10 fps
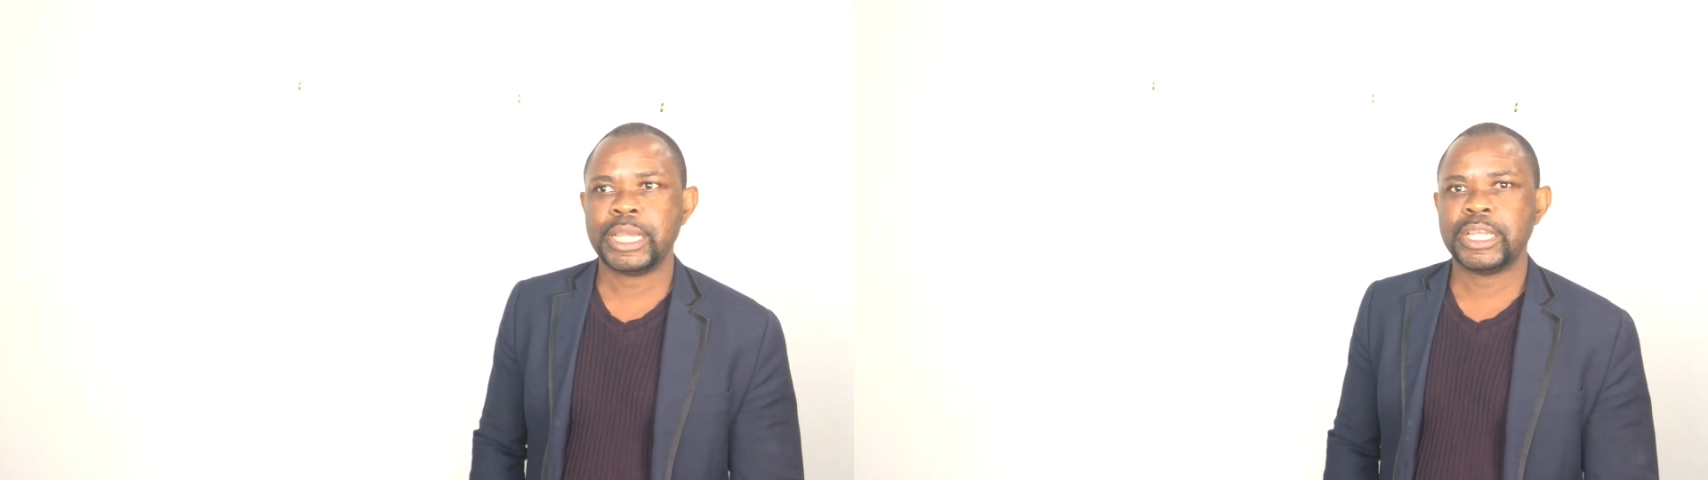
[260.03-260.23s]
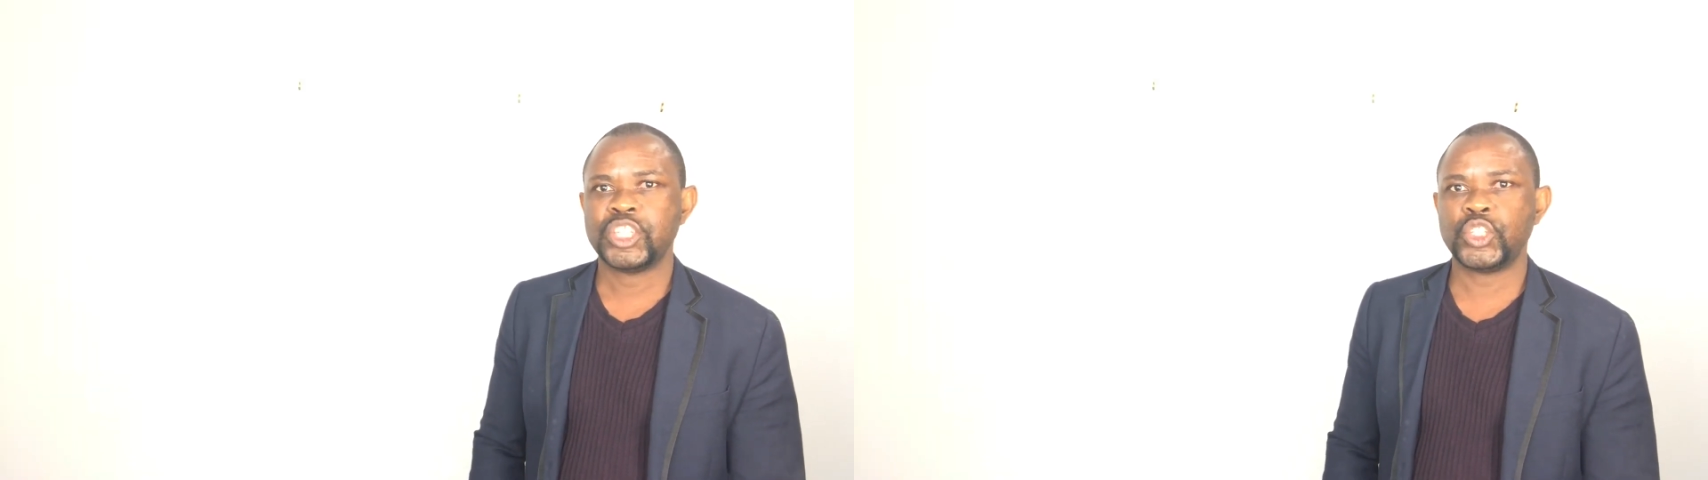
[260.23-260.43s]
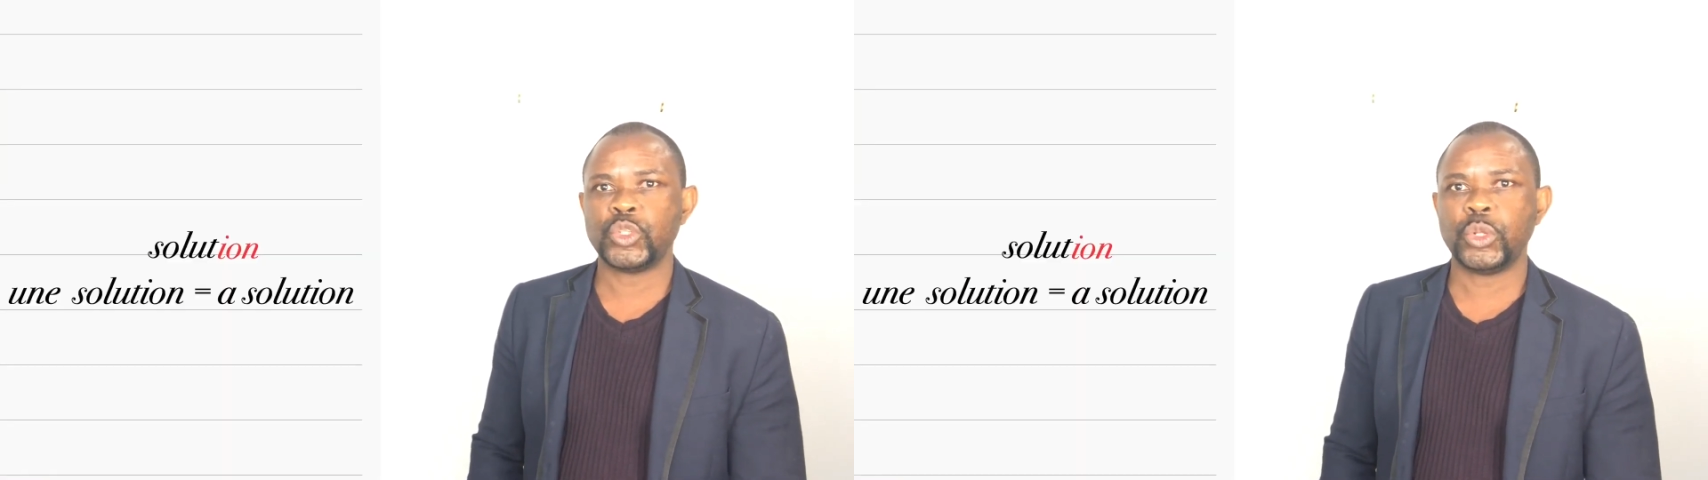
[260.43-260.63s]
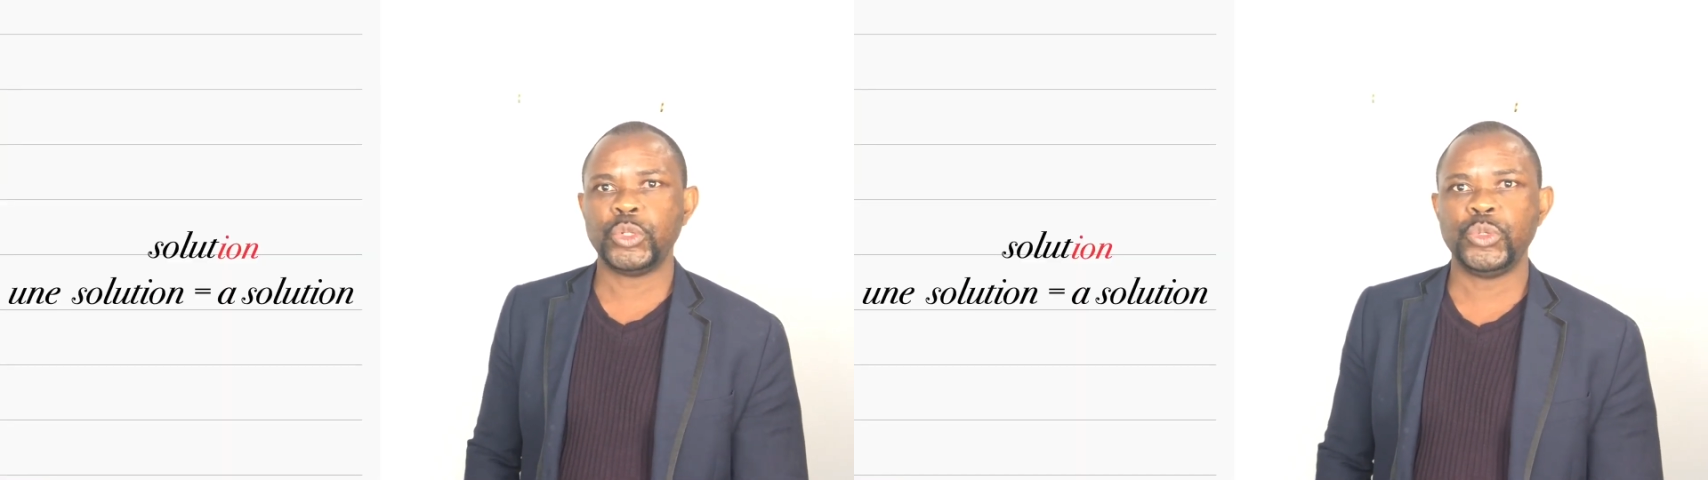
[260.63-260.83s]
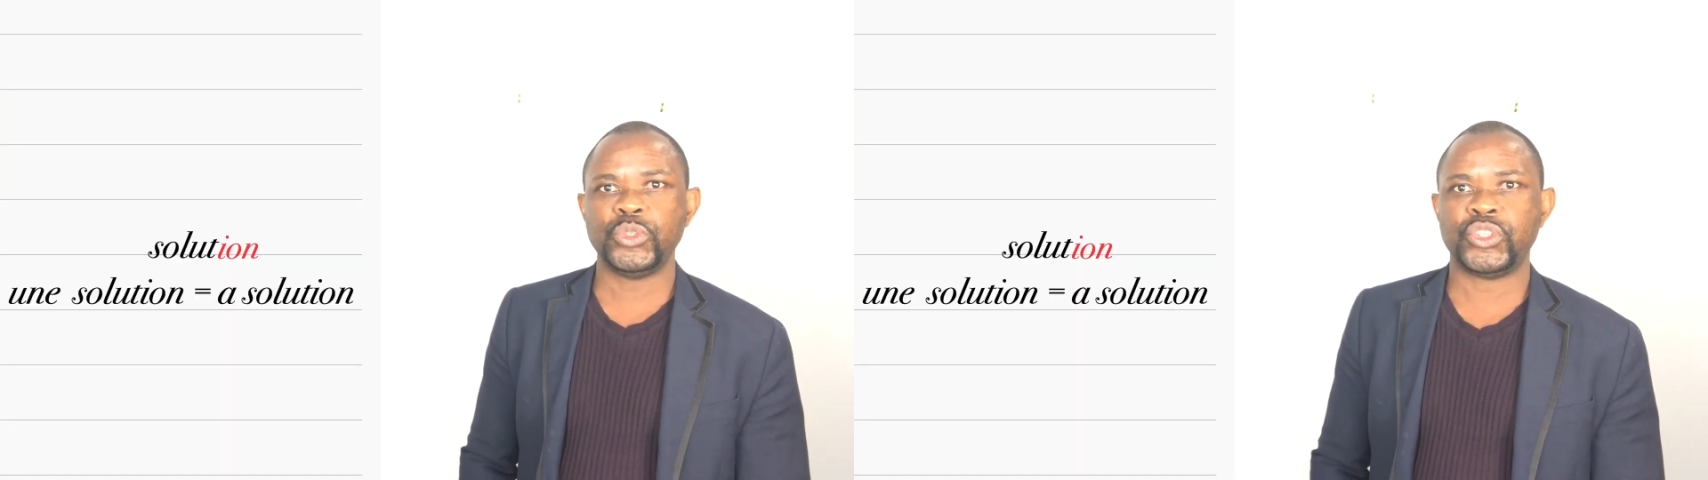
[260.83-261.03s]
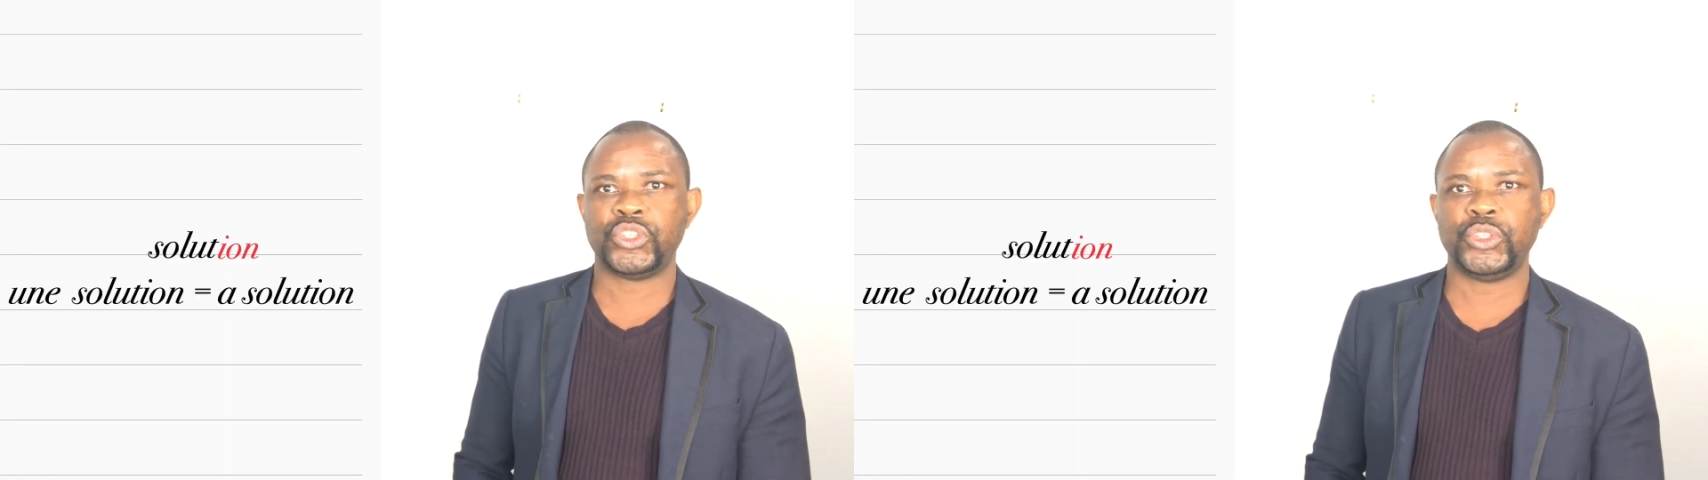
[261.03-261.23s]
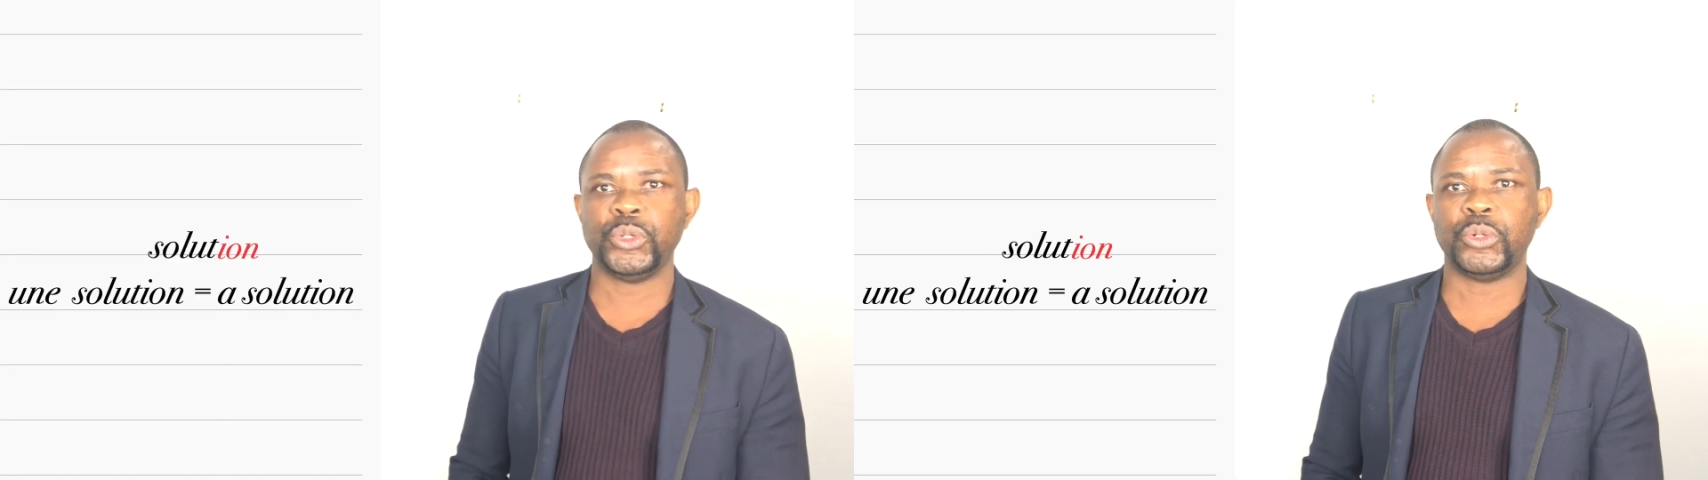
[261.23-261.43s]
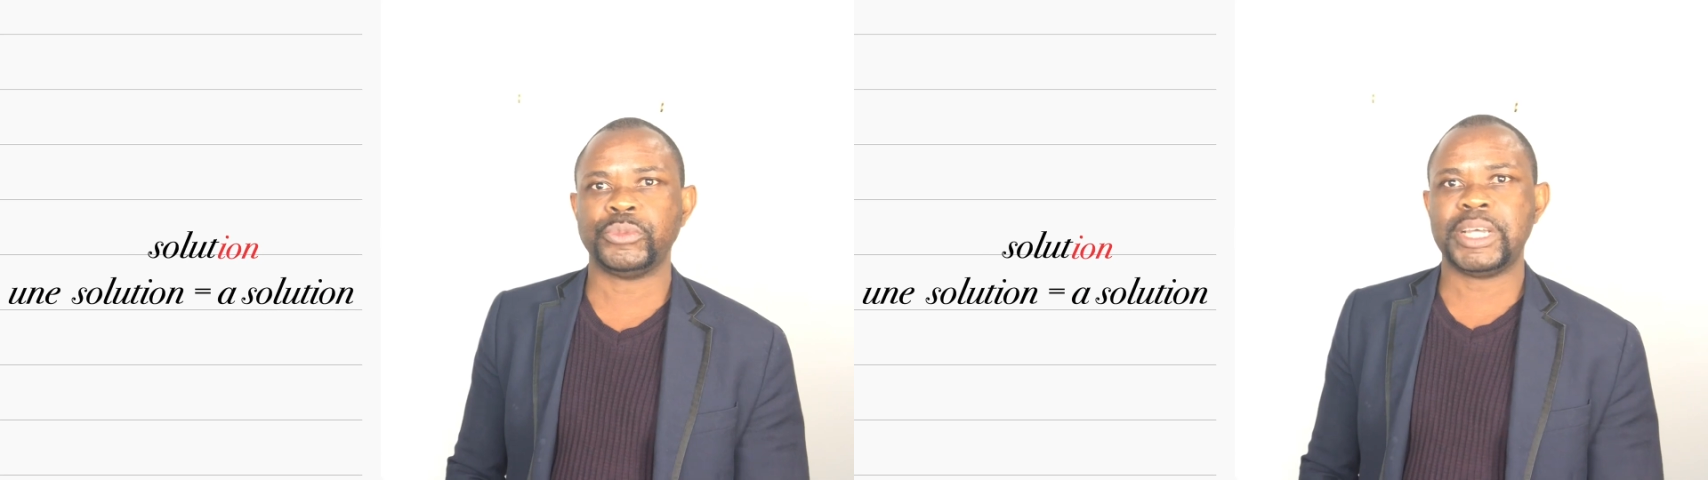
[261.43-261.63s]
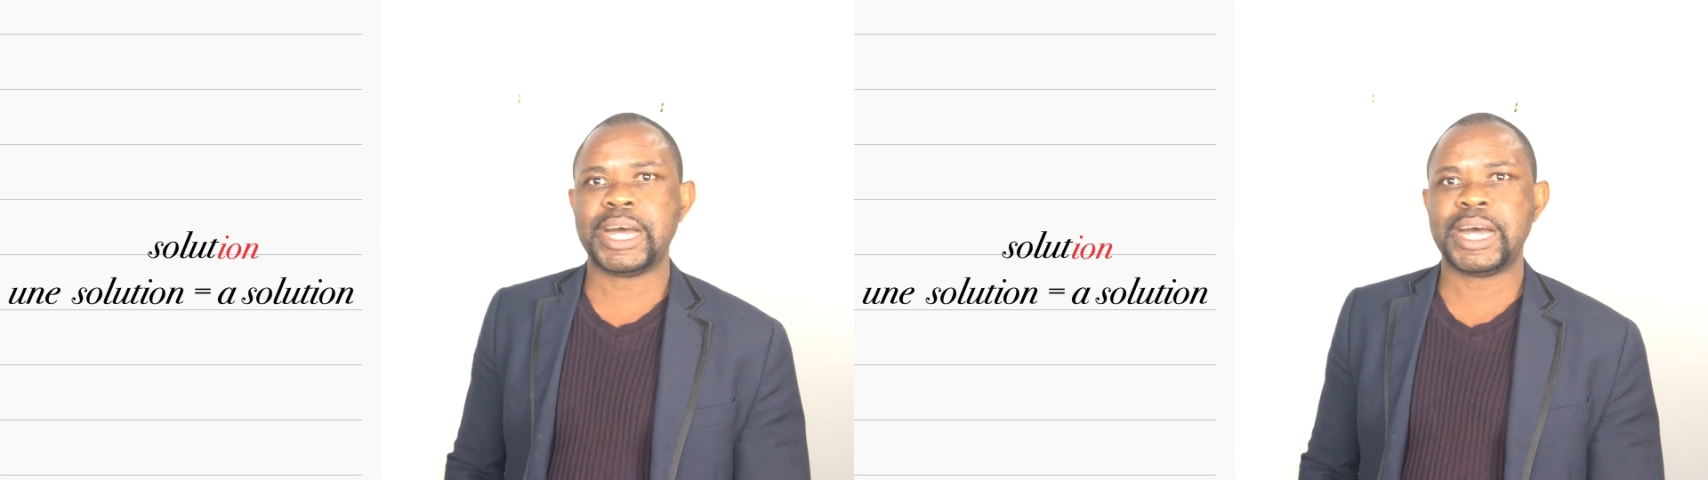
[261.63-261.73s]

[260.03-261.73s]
solution.